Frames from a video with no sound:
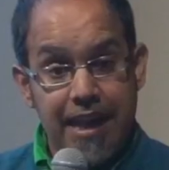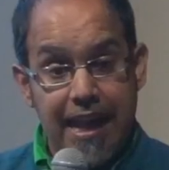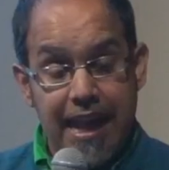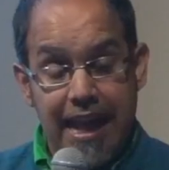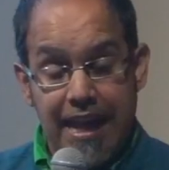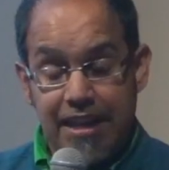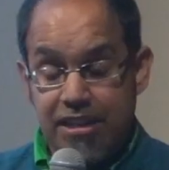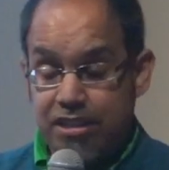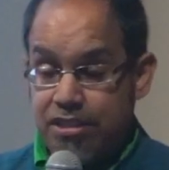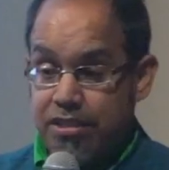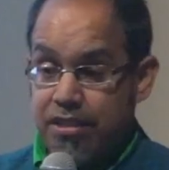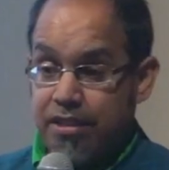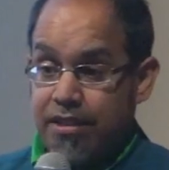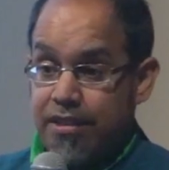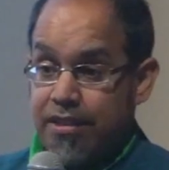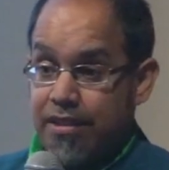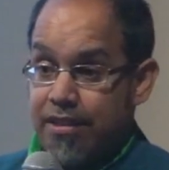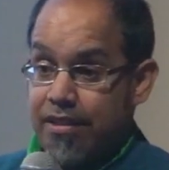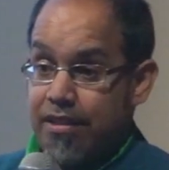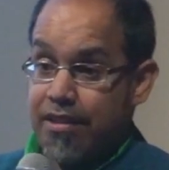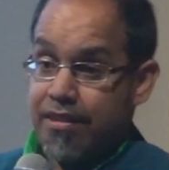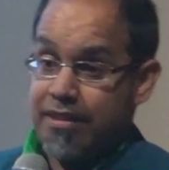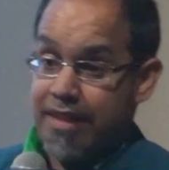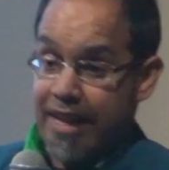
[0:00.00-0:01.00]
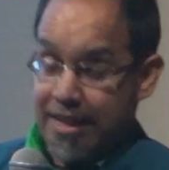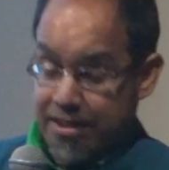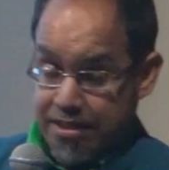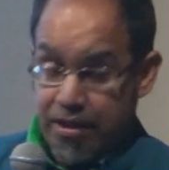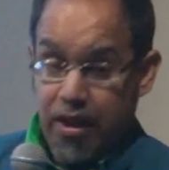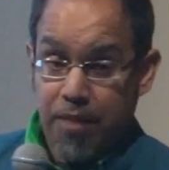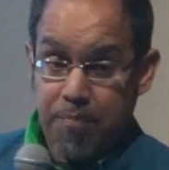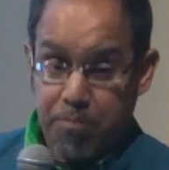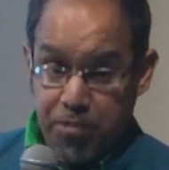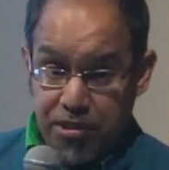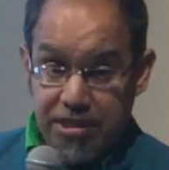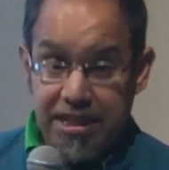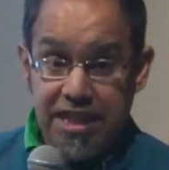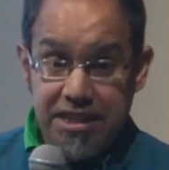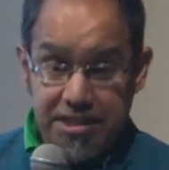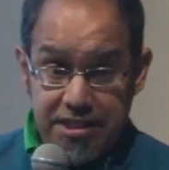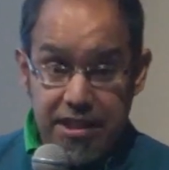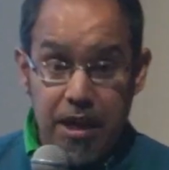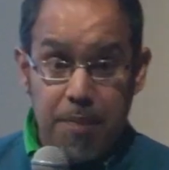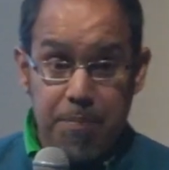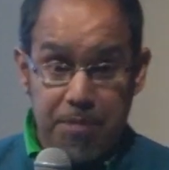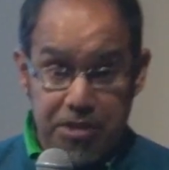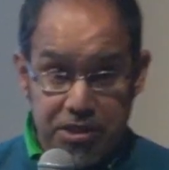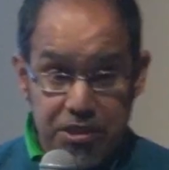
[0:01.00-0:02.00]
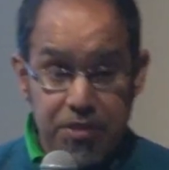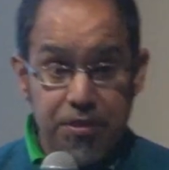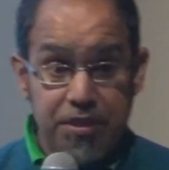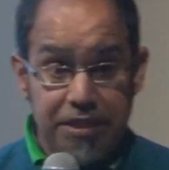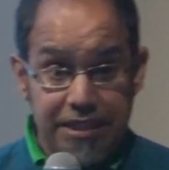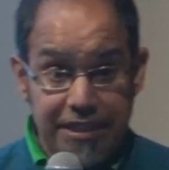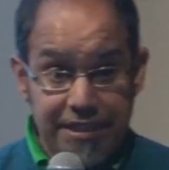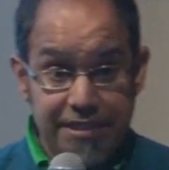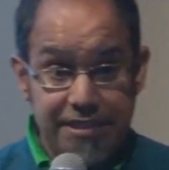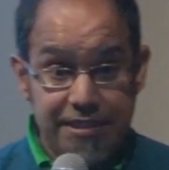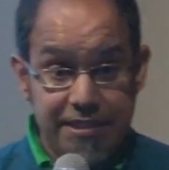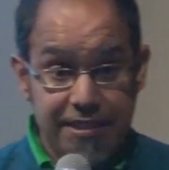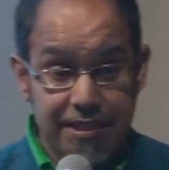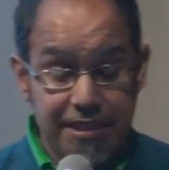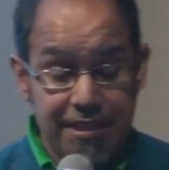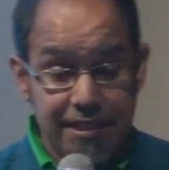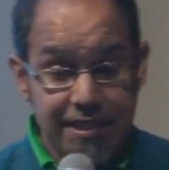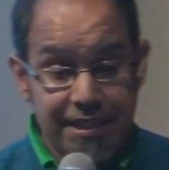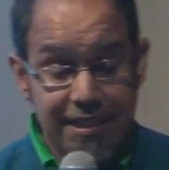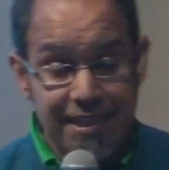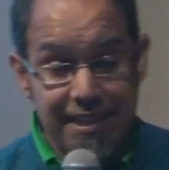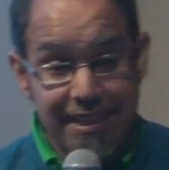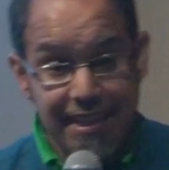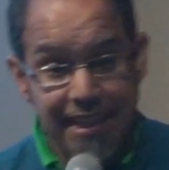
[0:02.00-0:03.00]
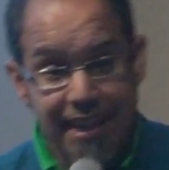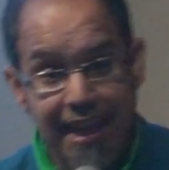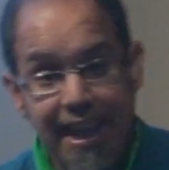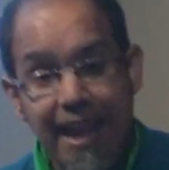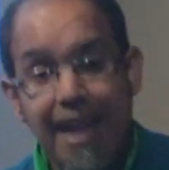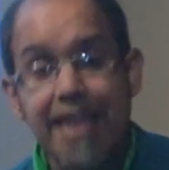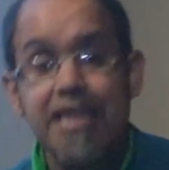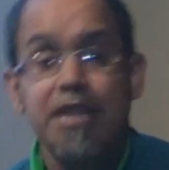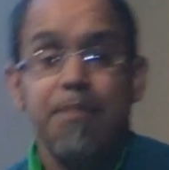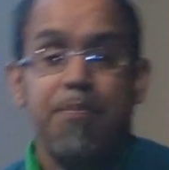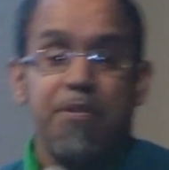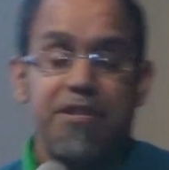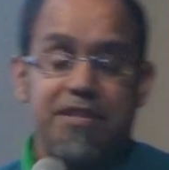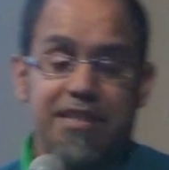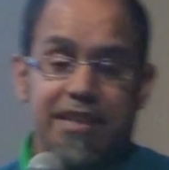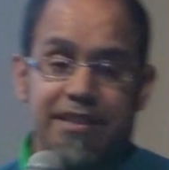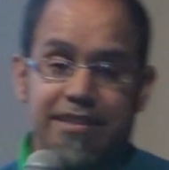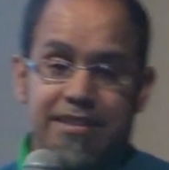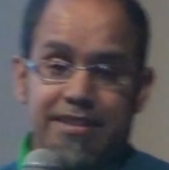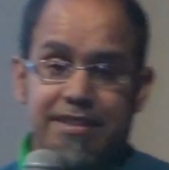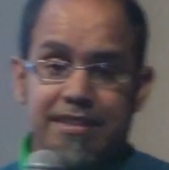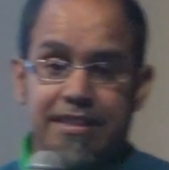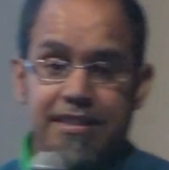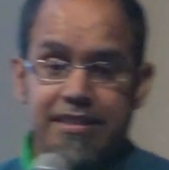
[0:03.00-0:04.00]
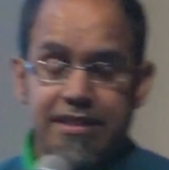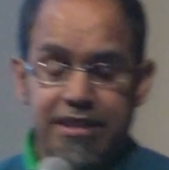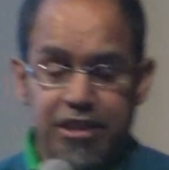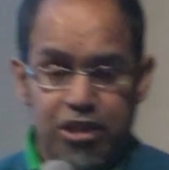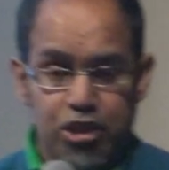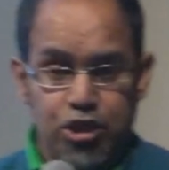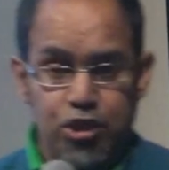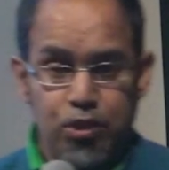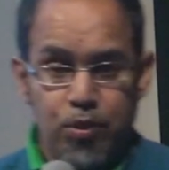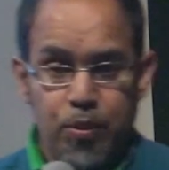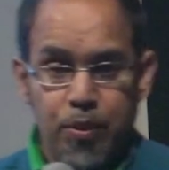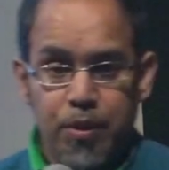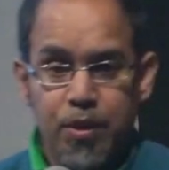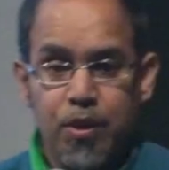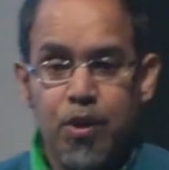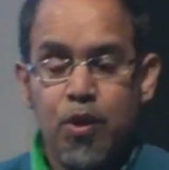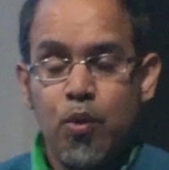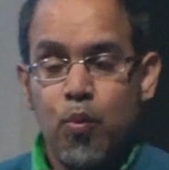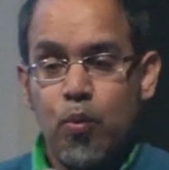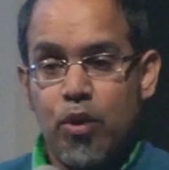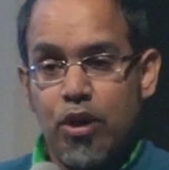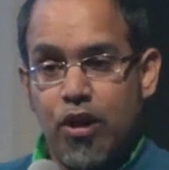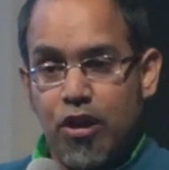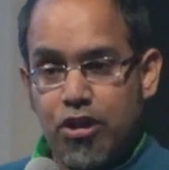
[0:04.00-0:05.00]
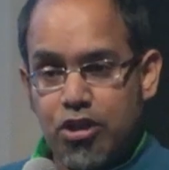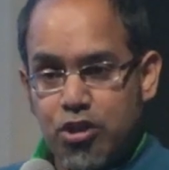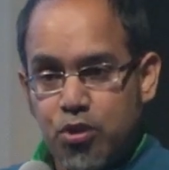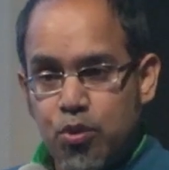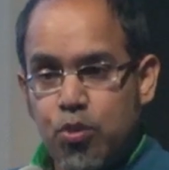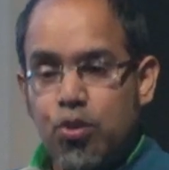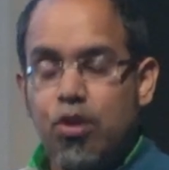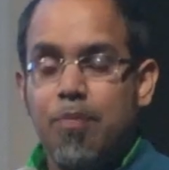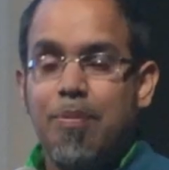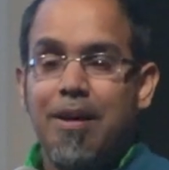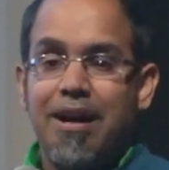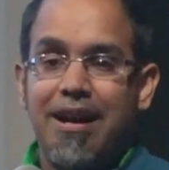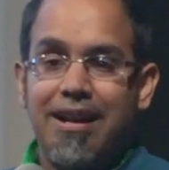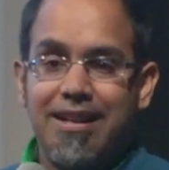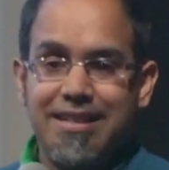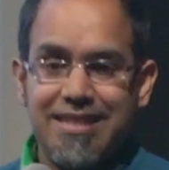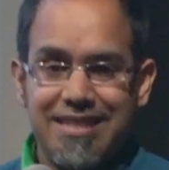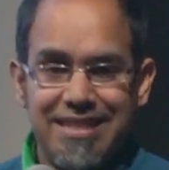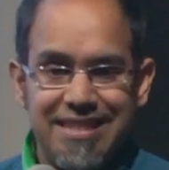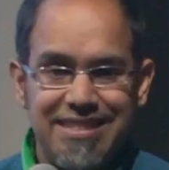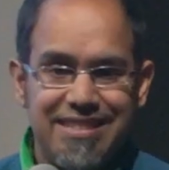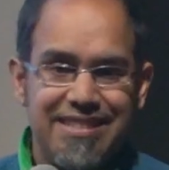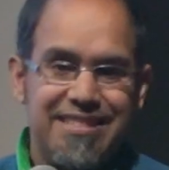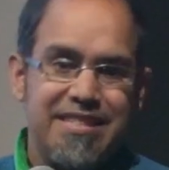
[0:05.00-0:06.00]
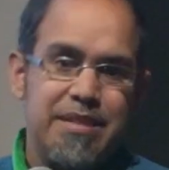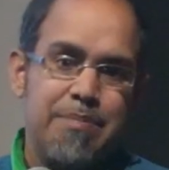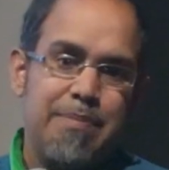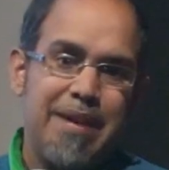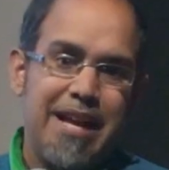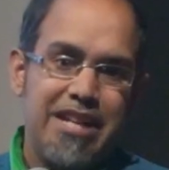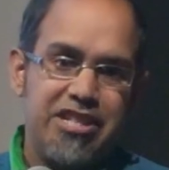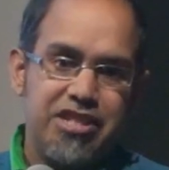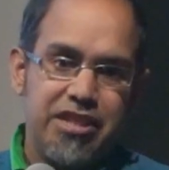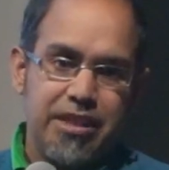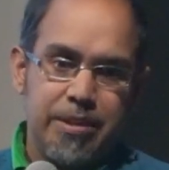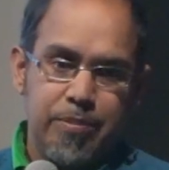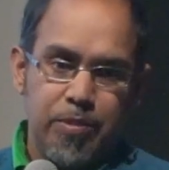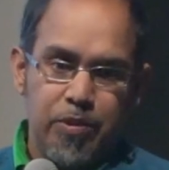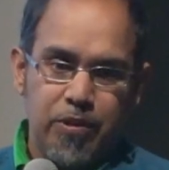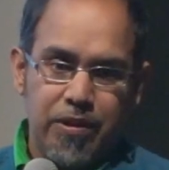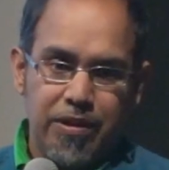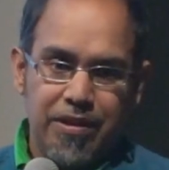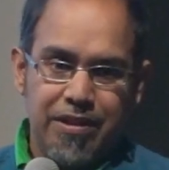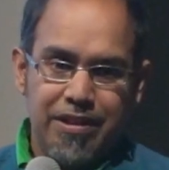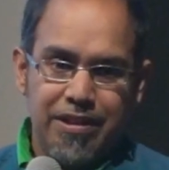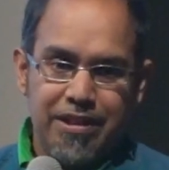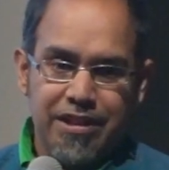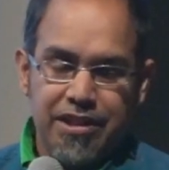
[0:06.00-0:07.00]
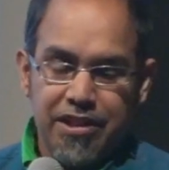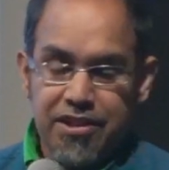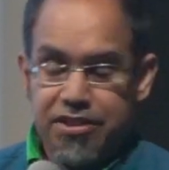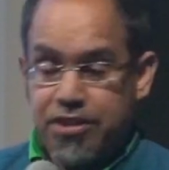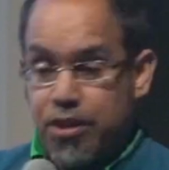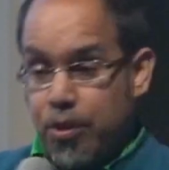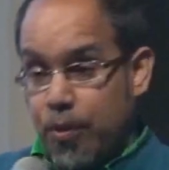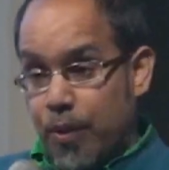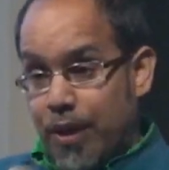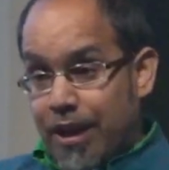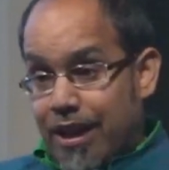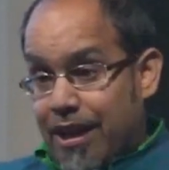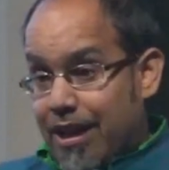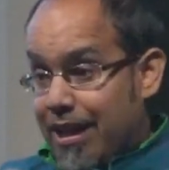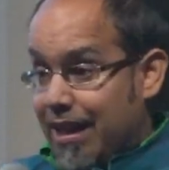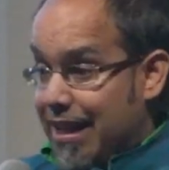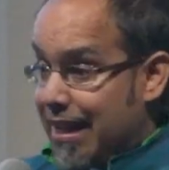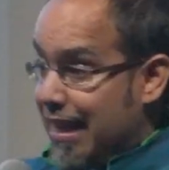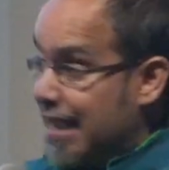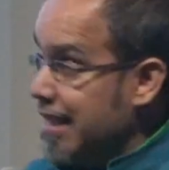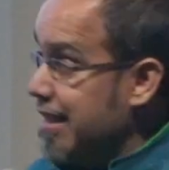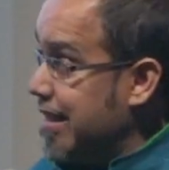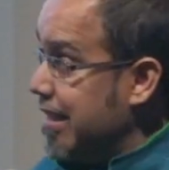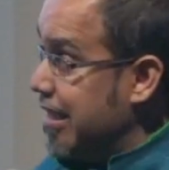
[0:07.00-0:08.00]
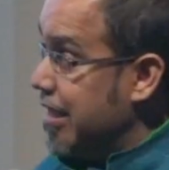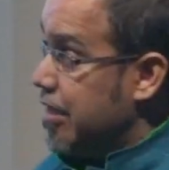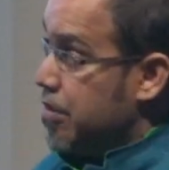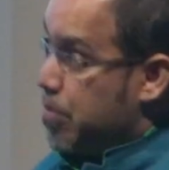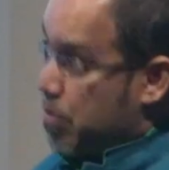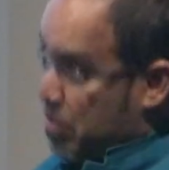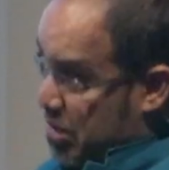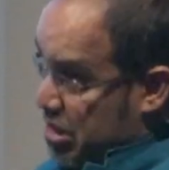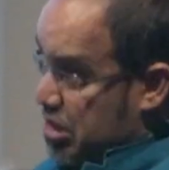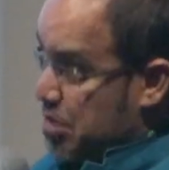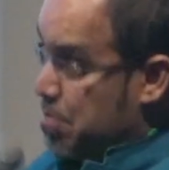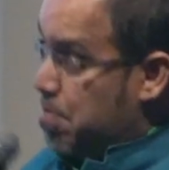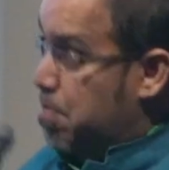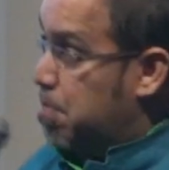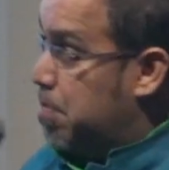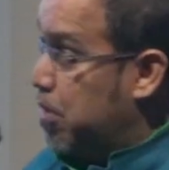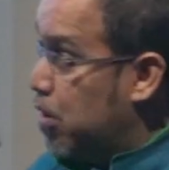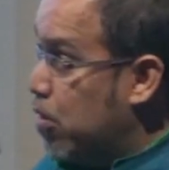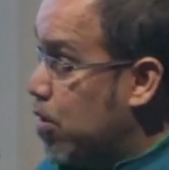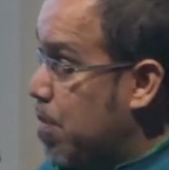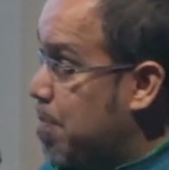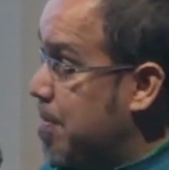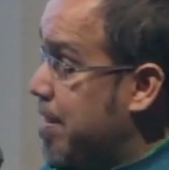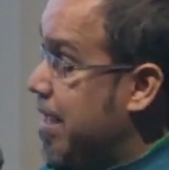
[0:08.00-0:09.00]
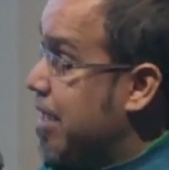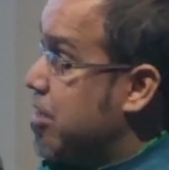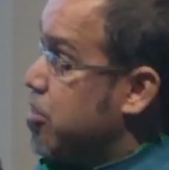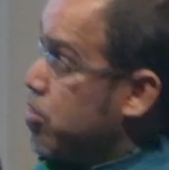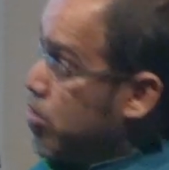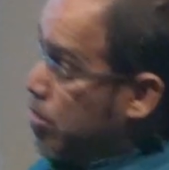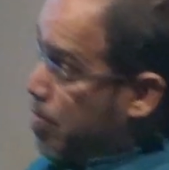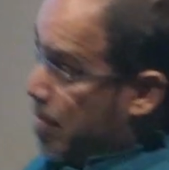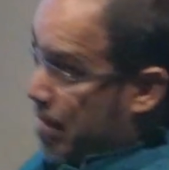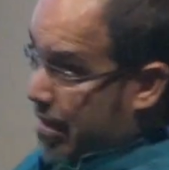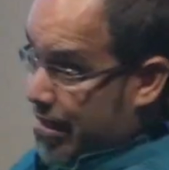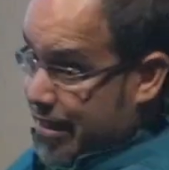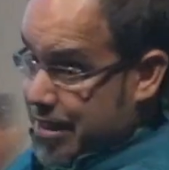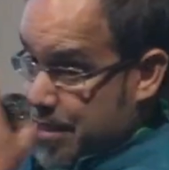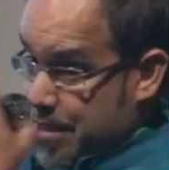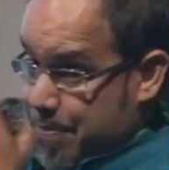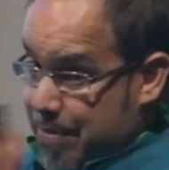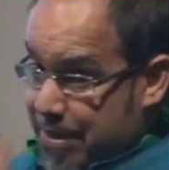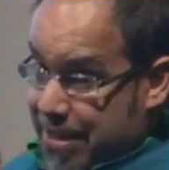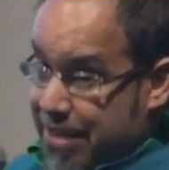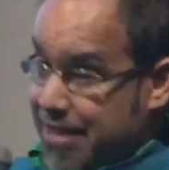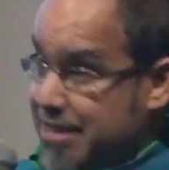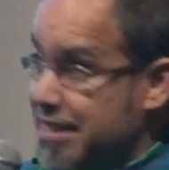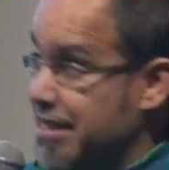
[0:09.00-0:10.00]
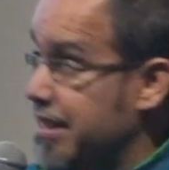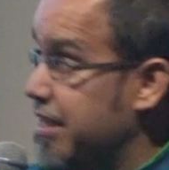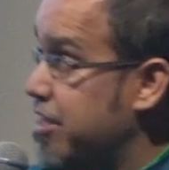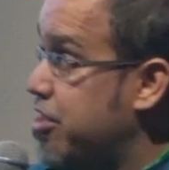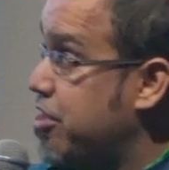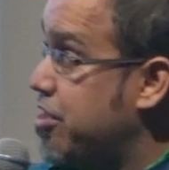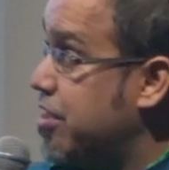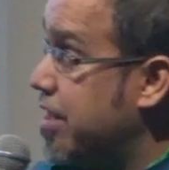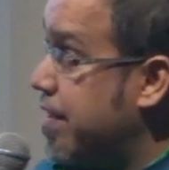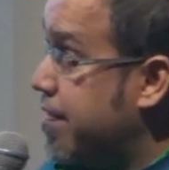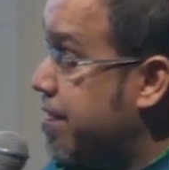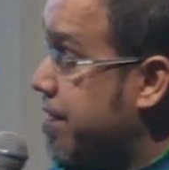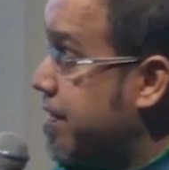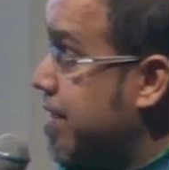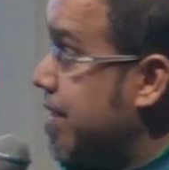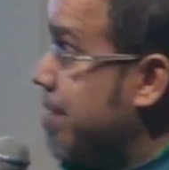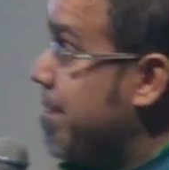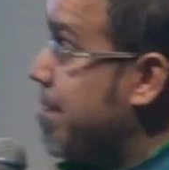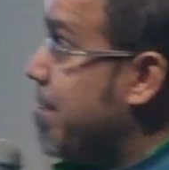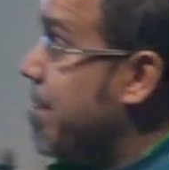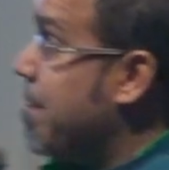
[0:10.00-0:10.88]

And that presents opportunities, and it presents this issue where our toolbox doesn't match anymore. So I think we should blow open that toolbox because of this shift.